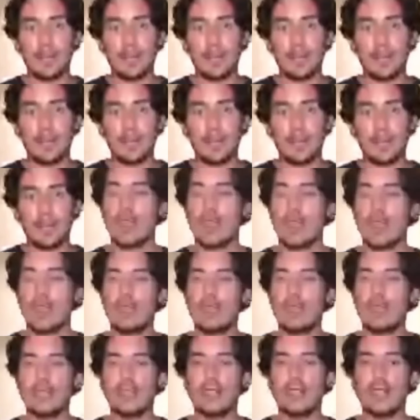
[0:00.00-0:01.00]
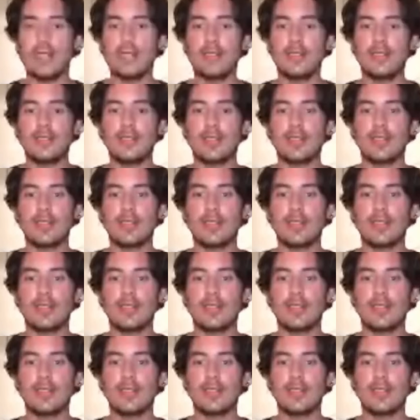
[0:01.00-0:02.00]
of
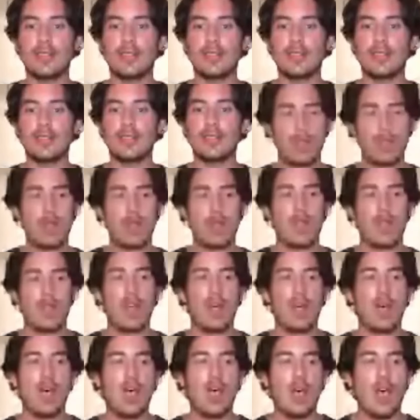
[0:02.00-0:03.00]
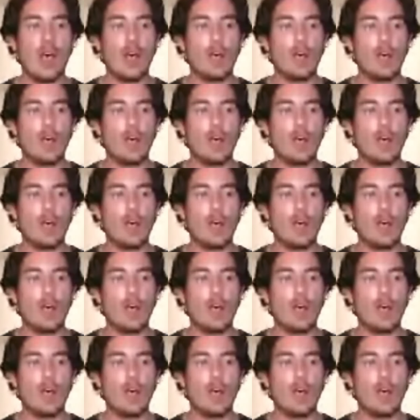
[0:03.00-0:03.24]
our emotional level.